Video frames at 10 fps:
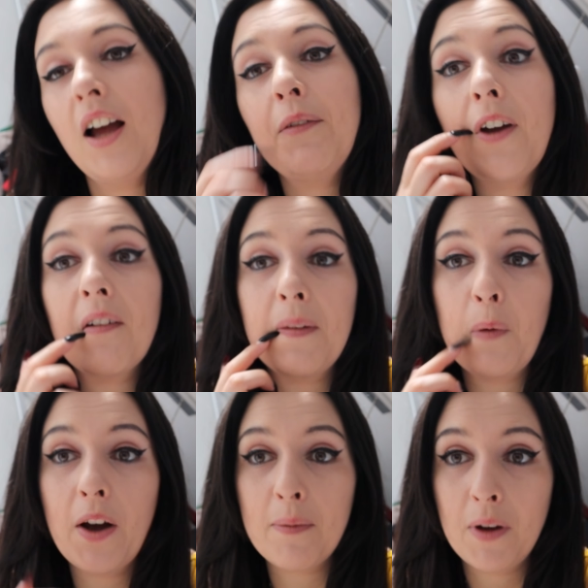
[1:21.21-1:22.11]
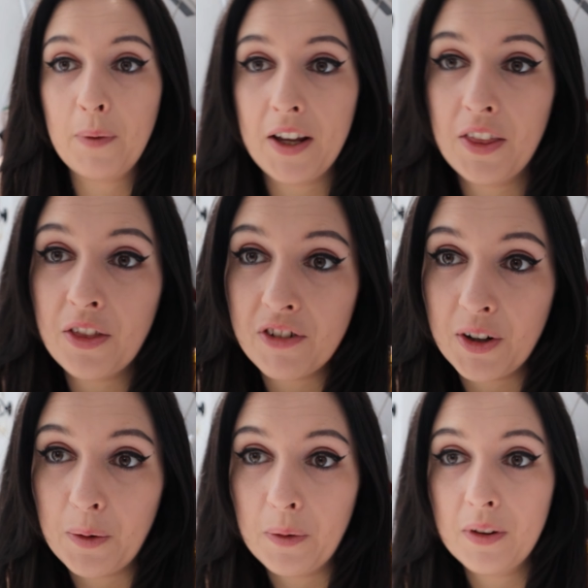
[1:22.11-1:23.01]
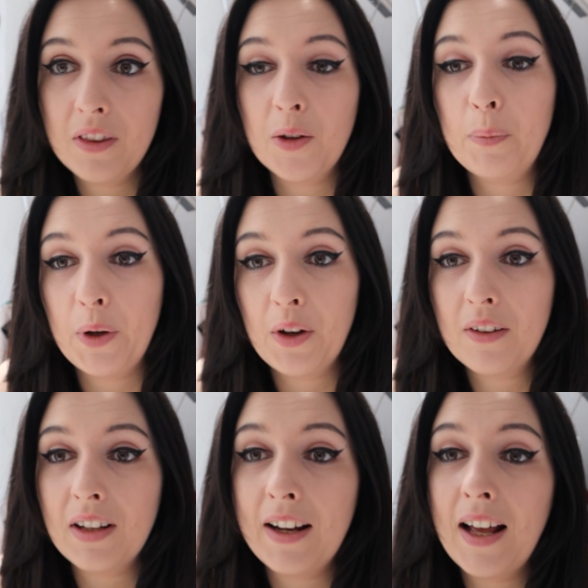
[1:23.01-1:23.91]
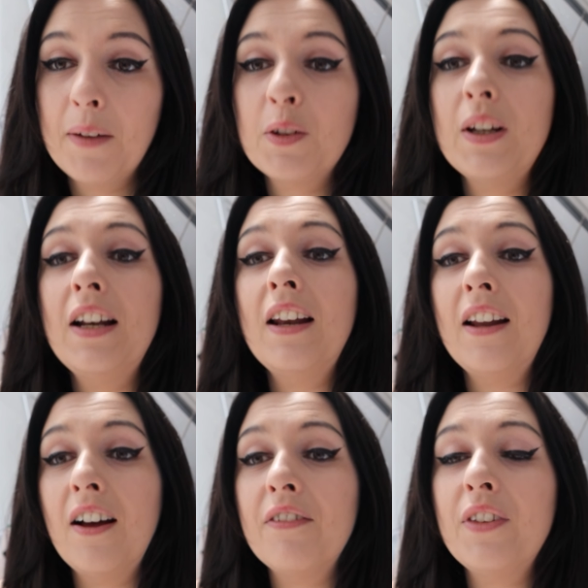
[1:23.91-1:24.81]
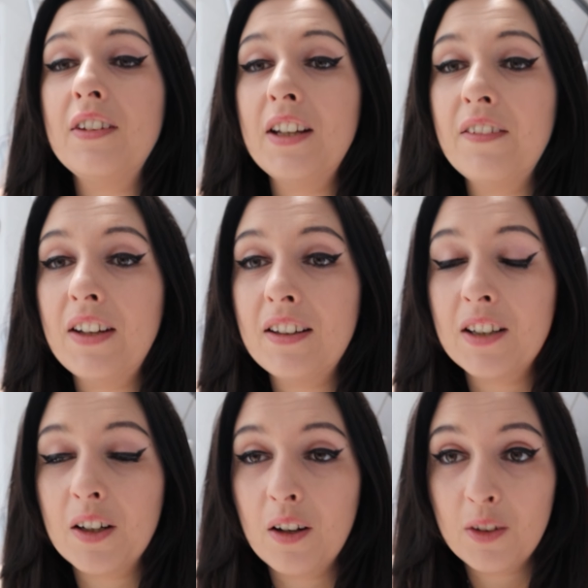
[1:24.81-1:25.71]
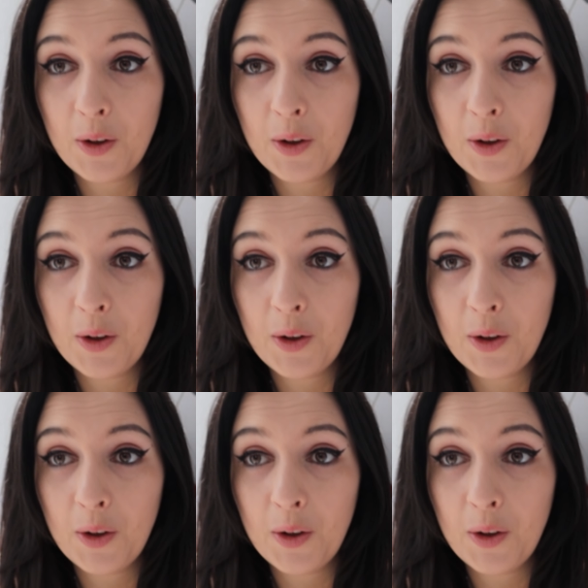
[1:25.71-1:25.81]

I'm currently working my way through the books and I absolutely love the TV series.